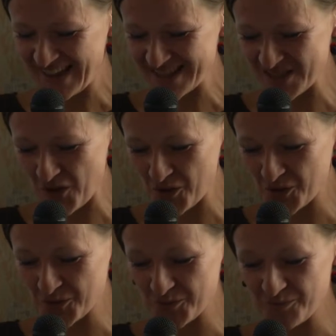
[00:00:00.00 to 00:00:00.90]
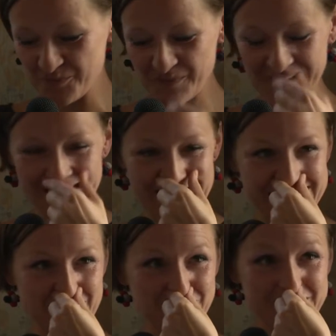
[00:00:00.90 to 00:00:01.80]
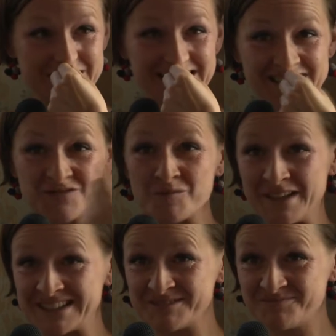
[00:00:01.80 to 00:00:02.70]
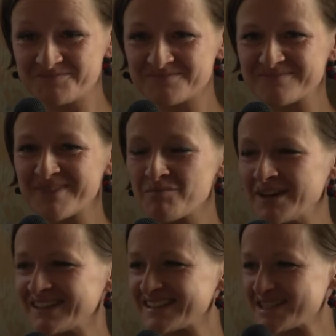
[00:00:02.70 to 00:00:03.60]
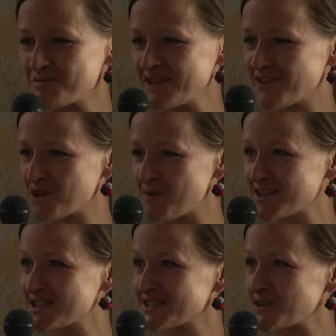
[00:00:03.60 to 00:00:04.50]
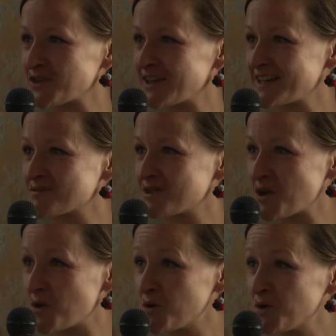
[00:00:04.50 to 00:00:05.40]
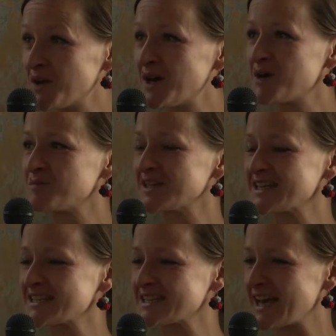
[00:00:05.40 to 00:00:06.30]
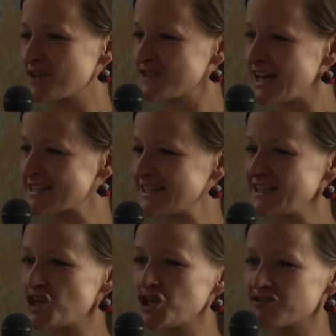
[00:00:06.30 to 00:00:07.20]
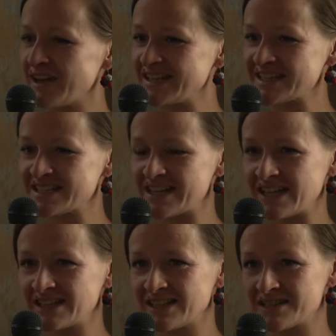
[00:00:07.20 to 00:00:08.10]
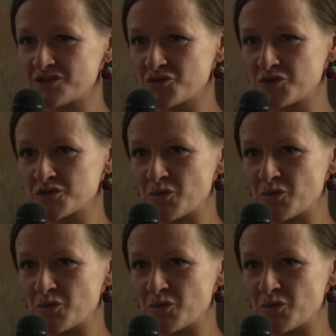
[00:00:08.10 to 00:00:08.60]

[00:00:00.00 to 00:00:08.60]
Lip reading: So yes, officially it's forbidden, but that doesn't mean very much in Turkey, as we know, because it's kind of tacitly tolerated, and there's of course